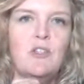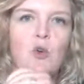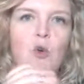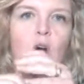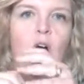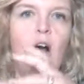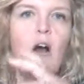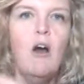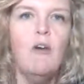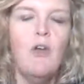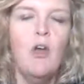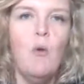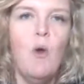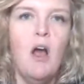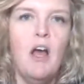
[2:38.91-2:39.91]
or
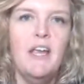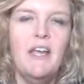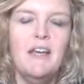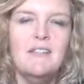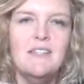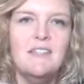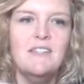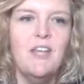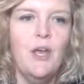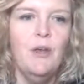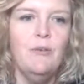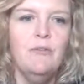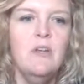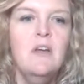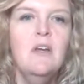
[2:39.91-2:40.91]
ROI as it's
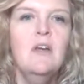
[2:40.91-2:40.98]
known